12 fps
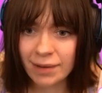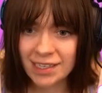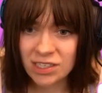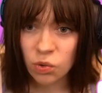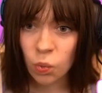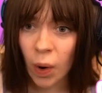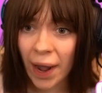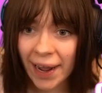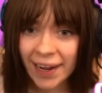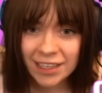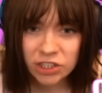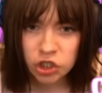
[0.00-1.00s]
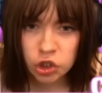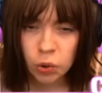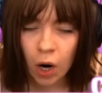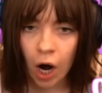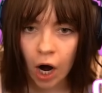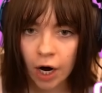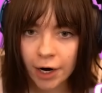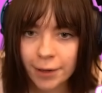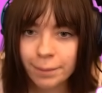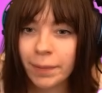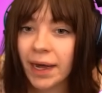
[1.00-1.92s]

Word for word: is way too hard,